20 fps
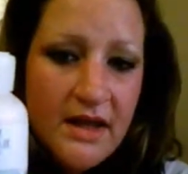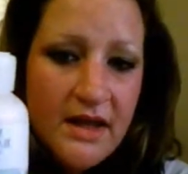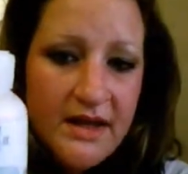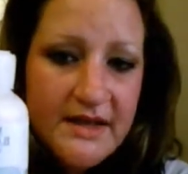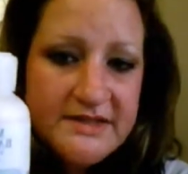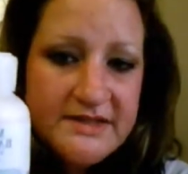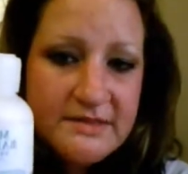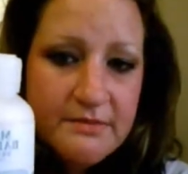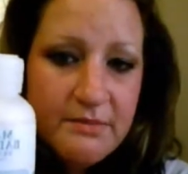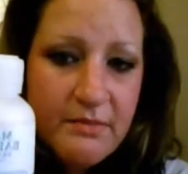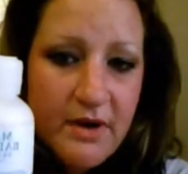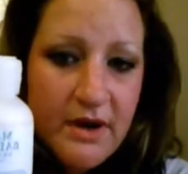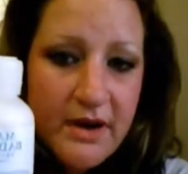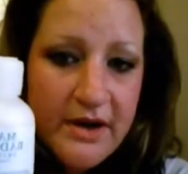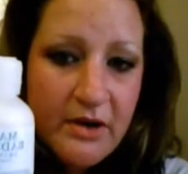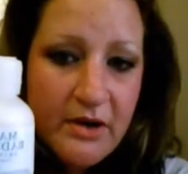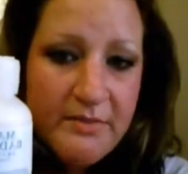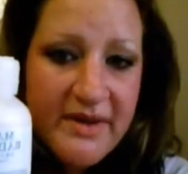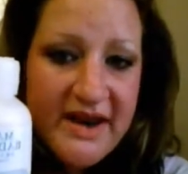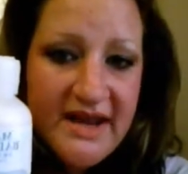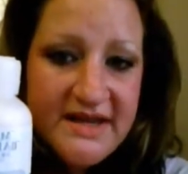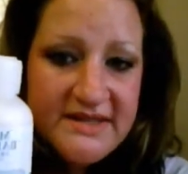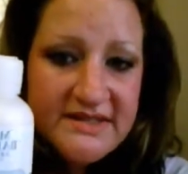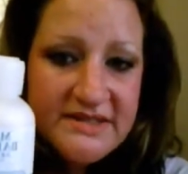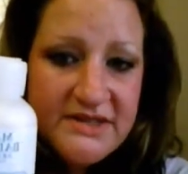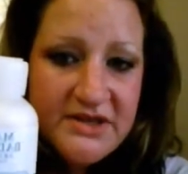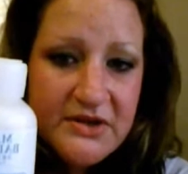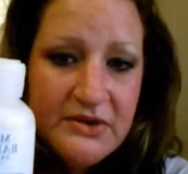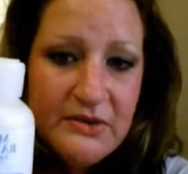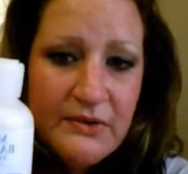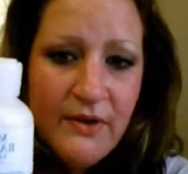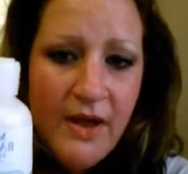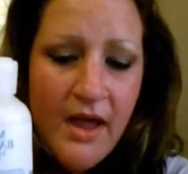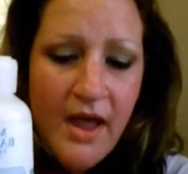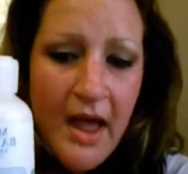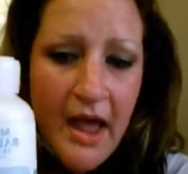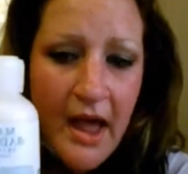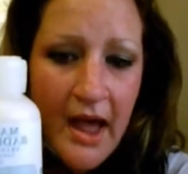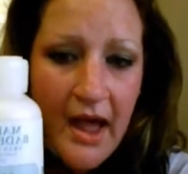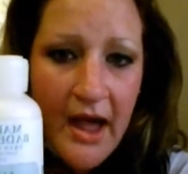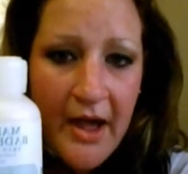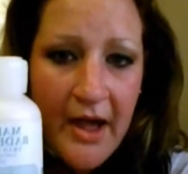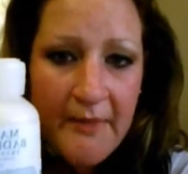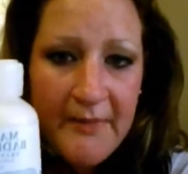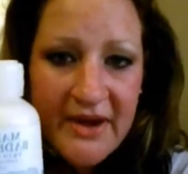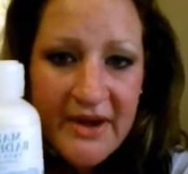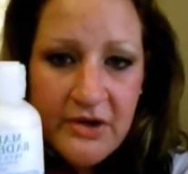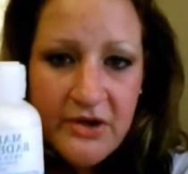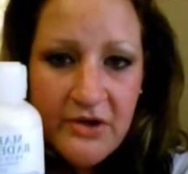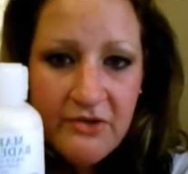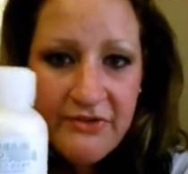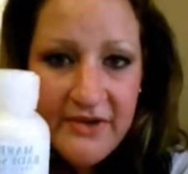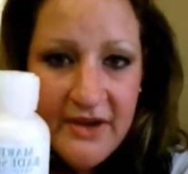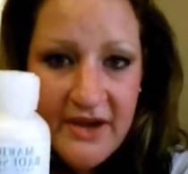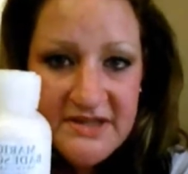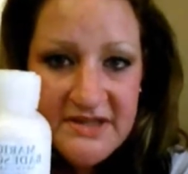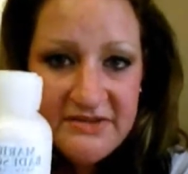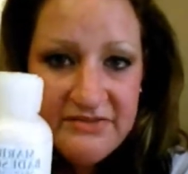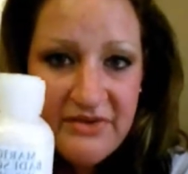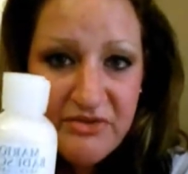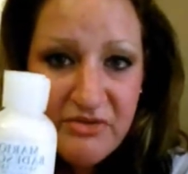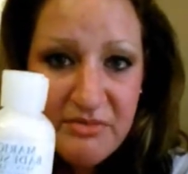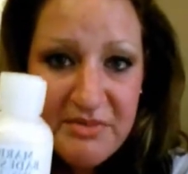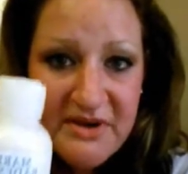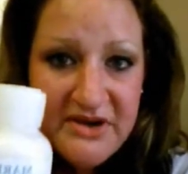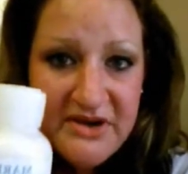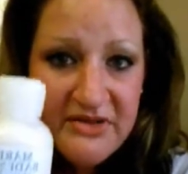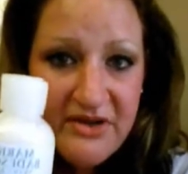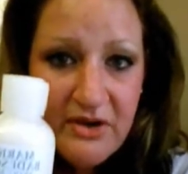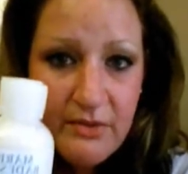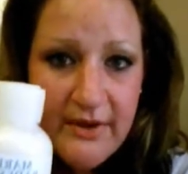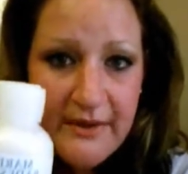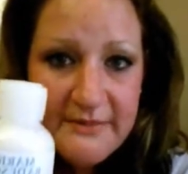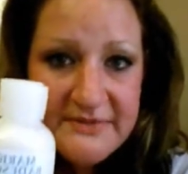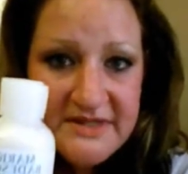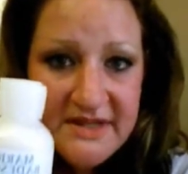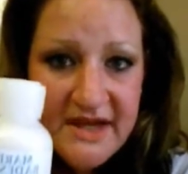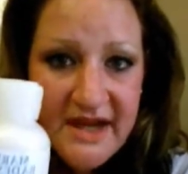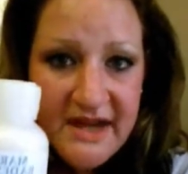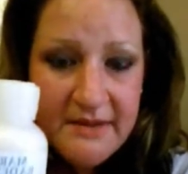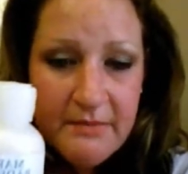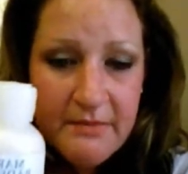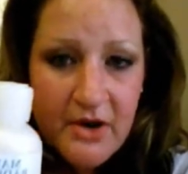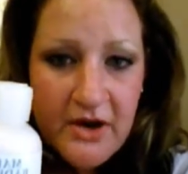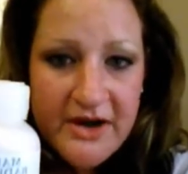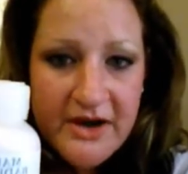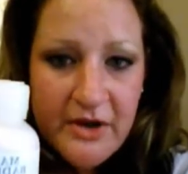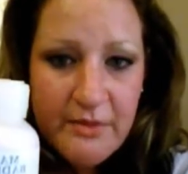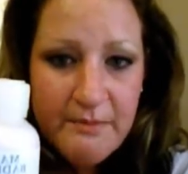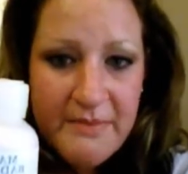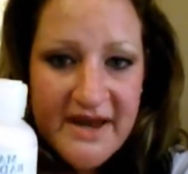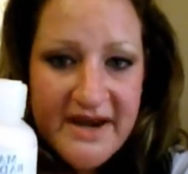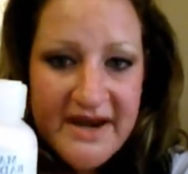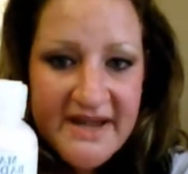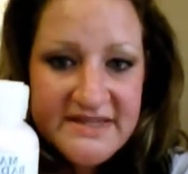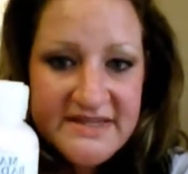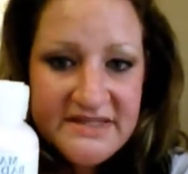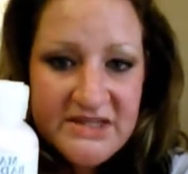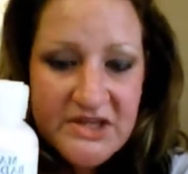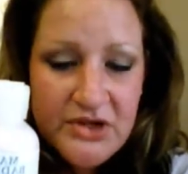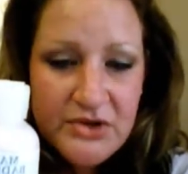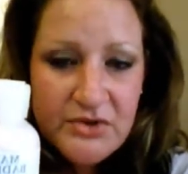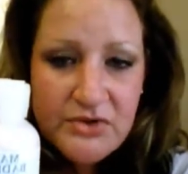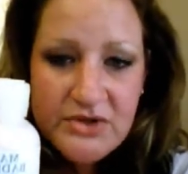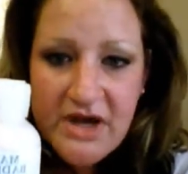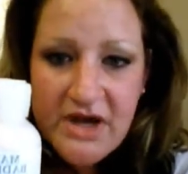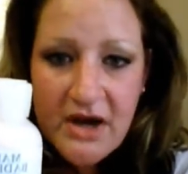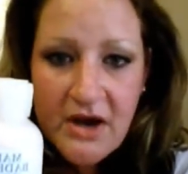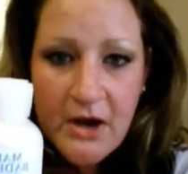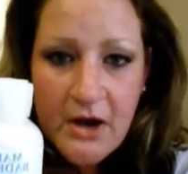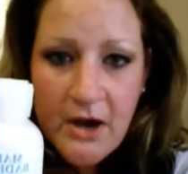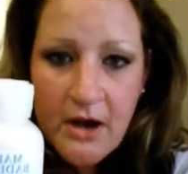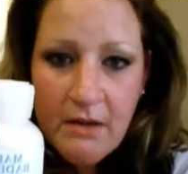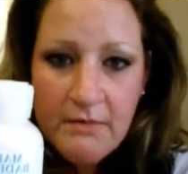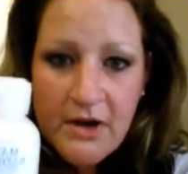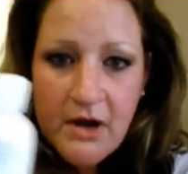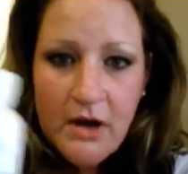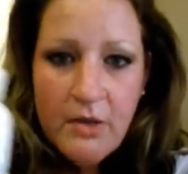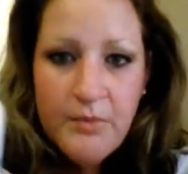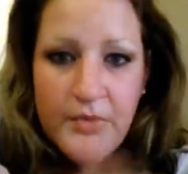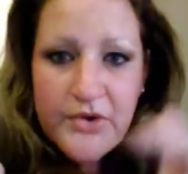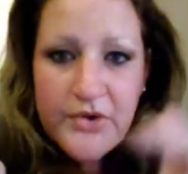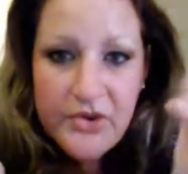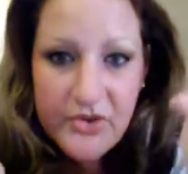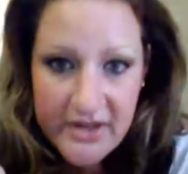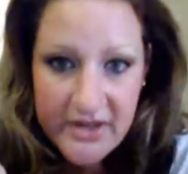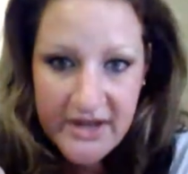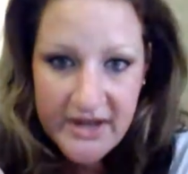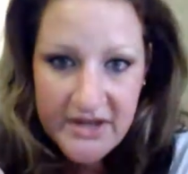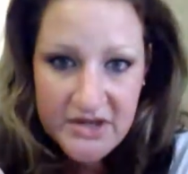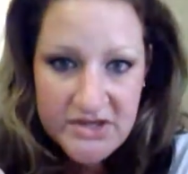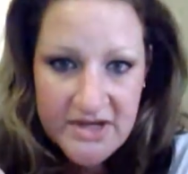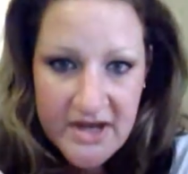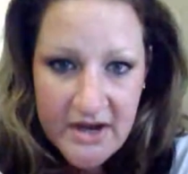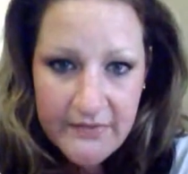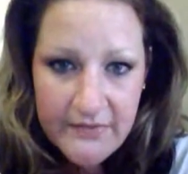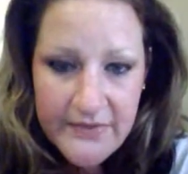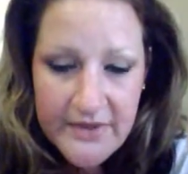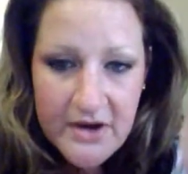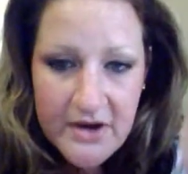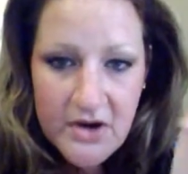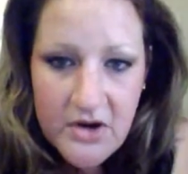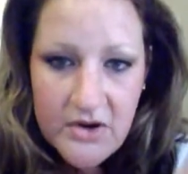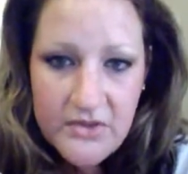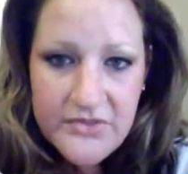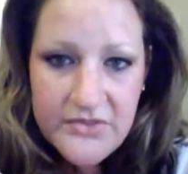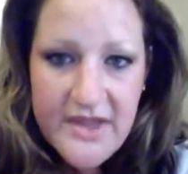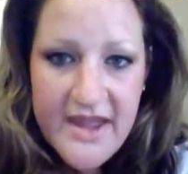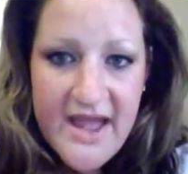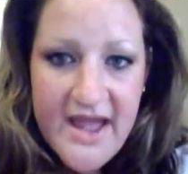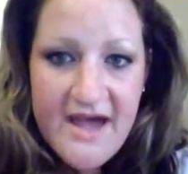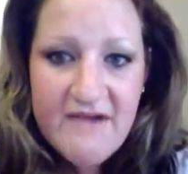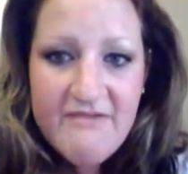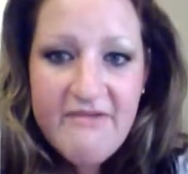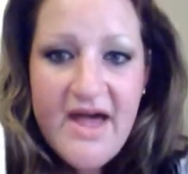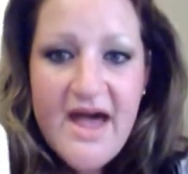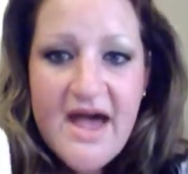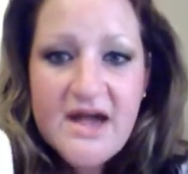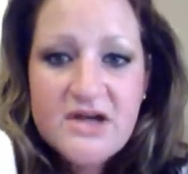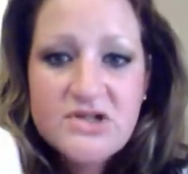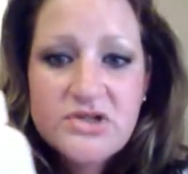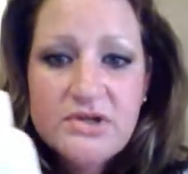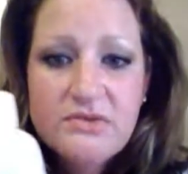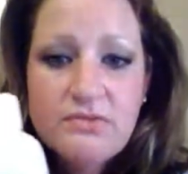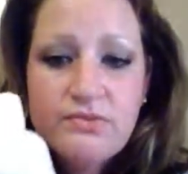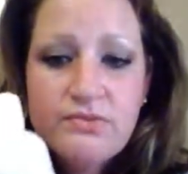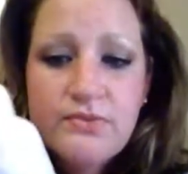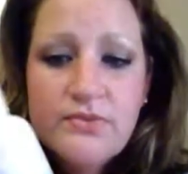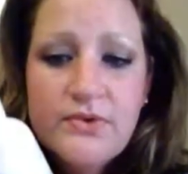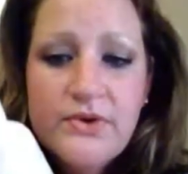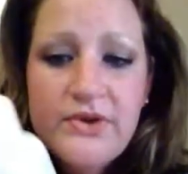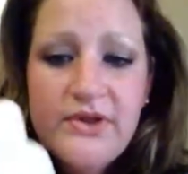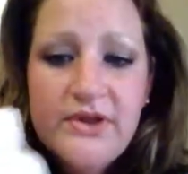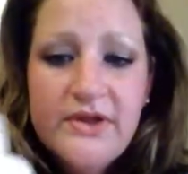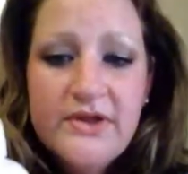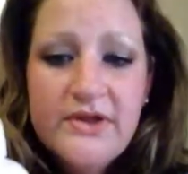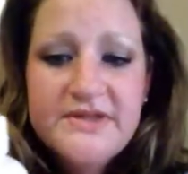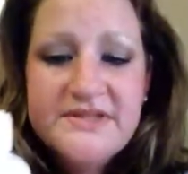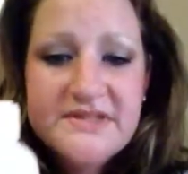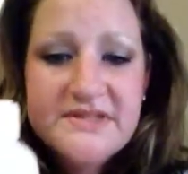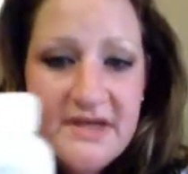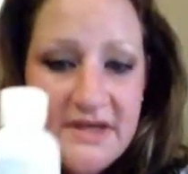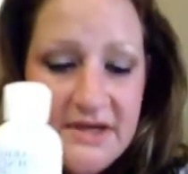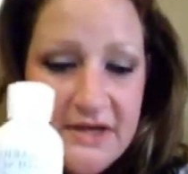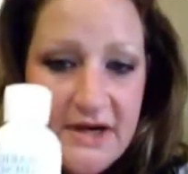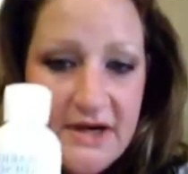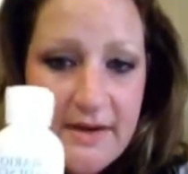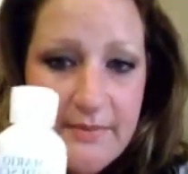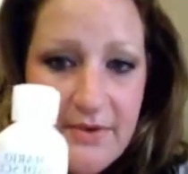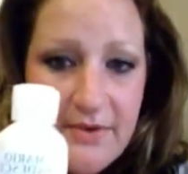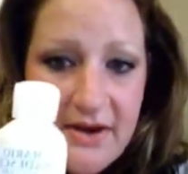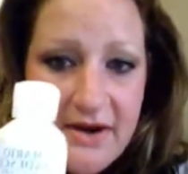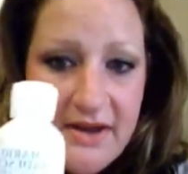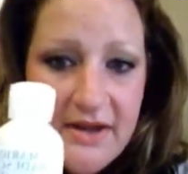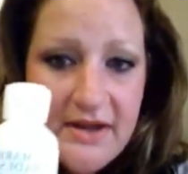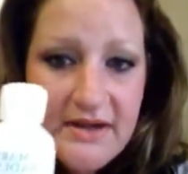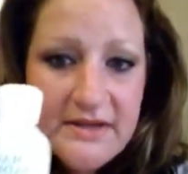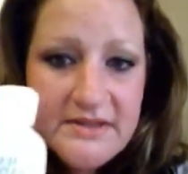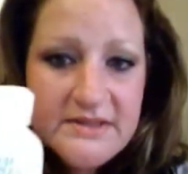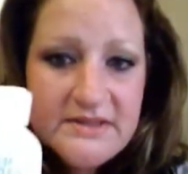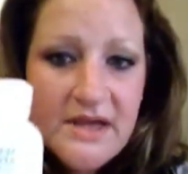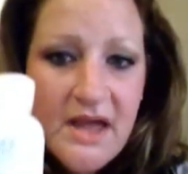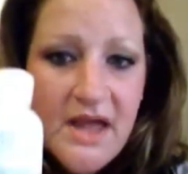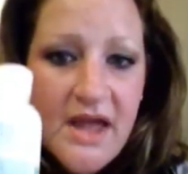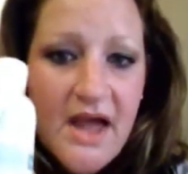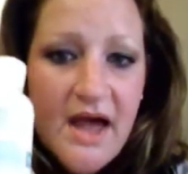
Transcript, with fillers: It's Mario Badescu. Um, I don't know if you guys have ever been to their website, mariobadescu.com, and I'll put a link down there. They have actually really good skincare products.